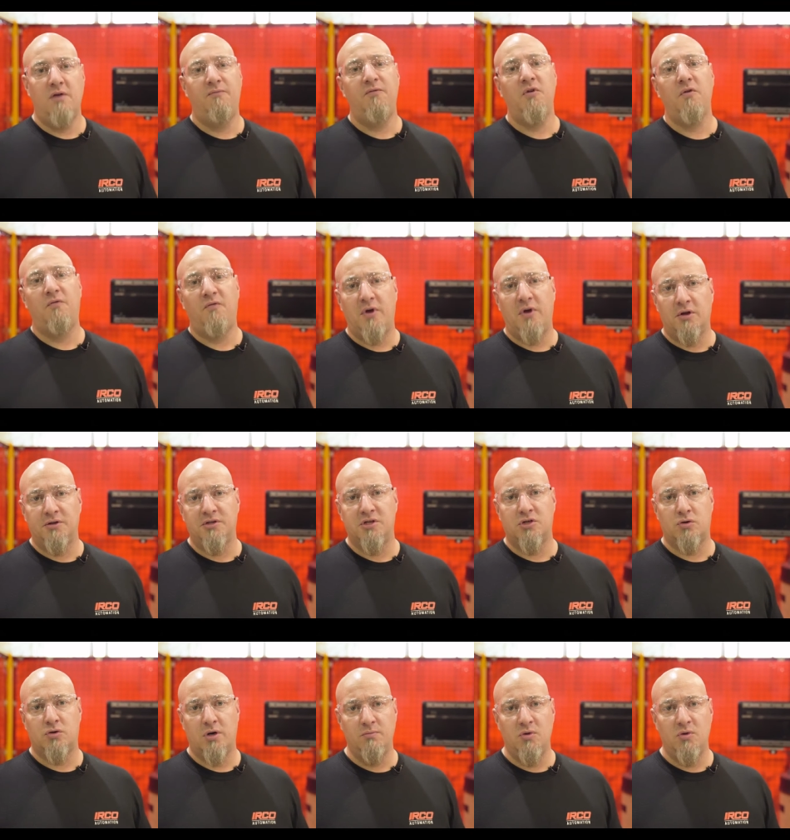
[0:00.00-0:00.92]
If you fail
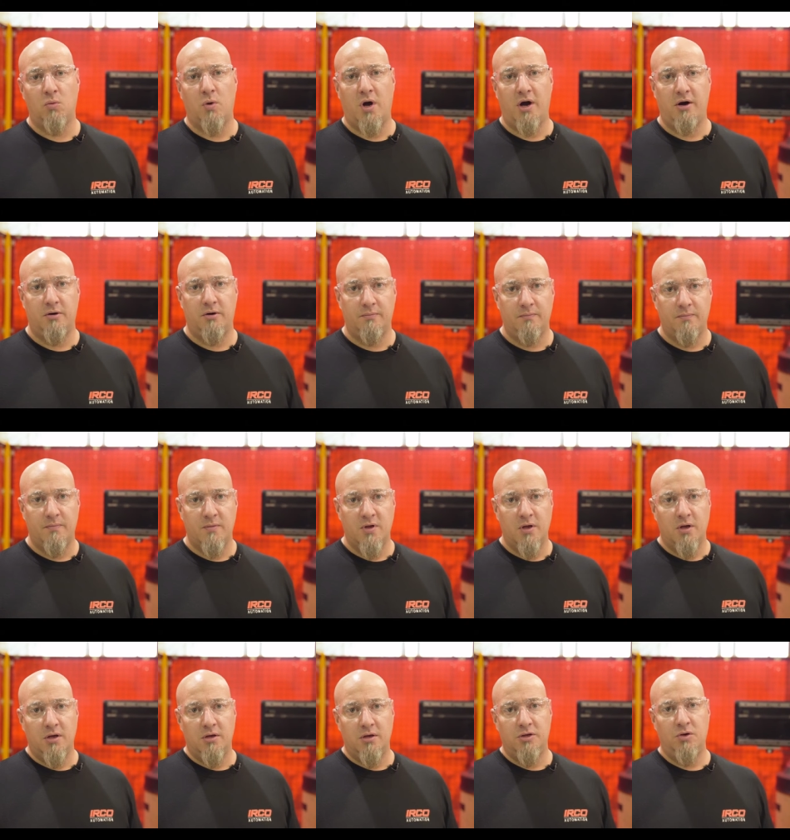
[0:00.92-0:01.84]
to trim the wire,
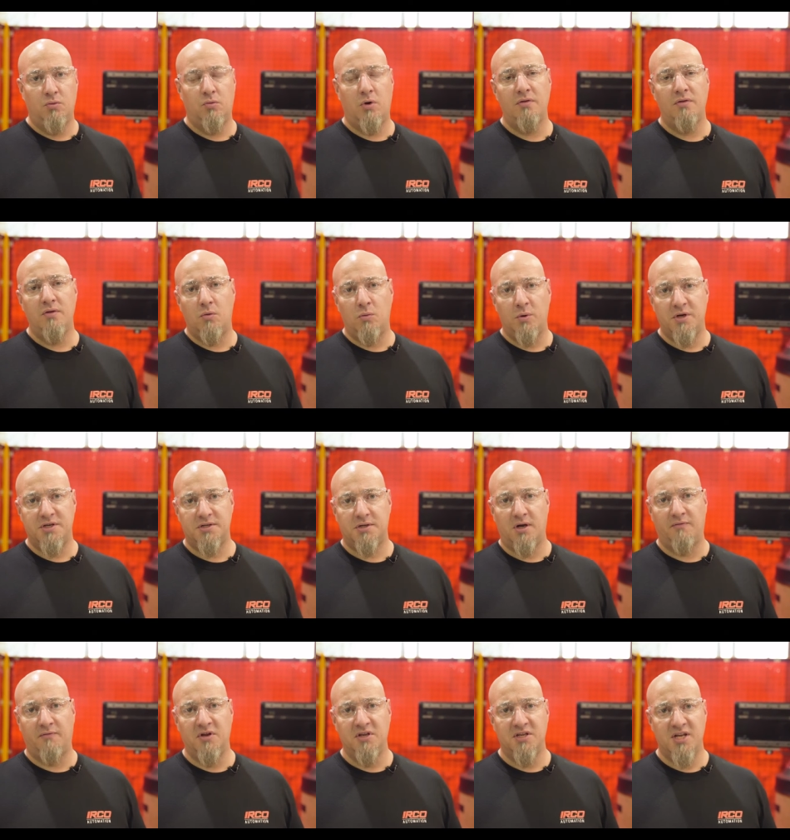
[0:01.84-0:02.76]
you run the
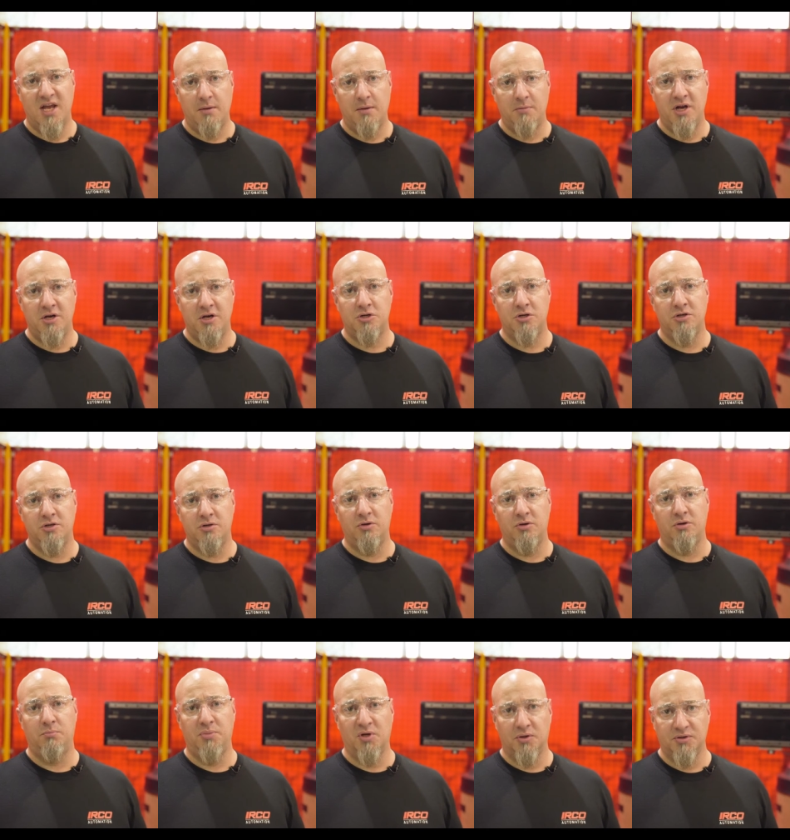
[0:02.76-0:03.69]
risk of contamination
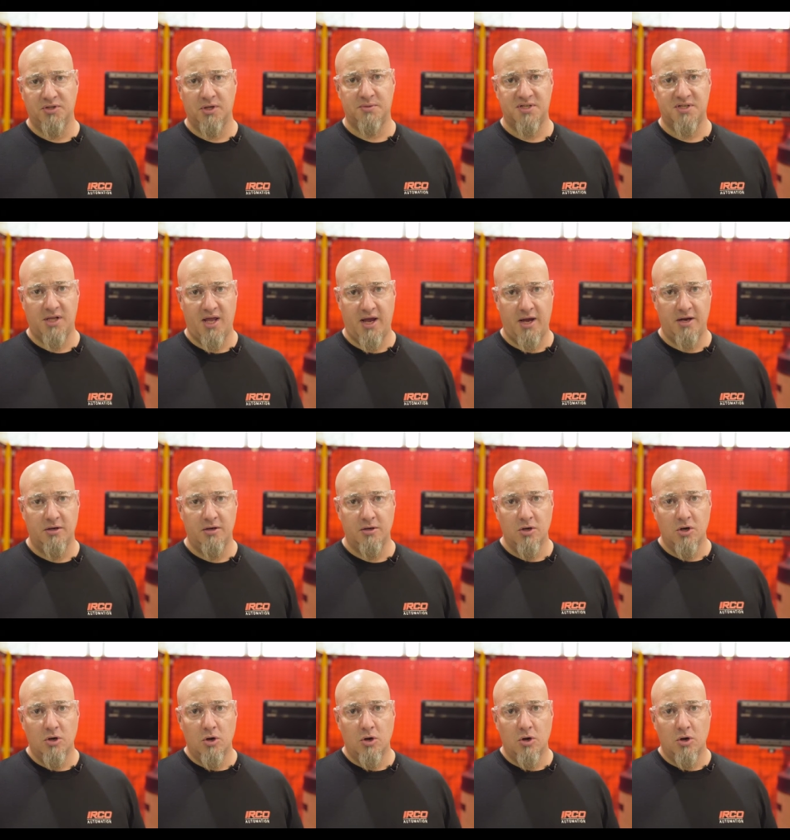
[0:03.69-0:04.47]
due to built-up slag,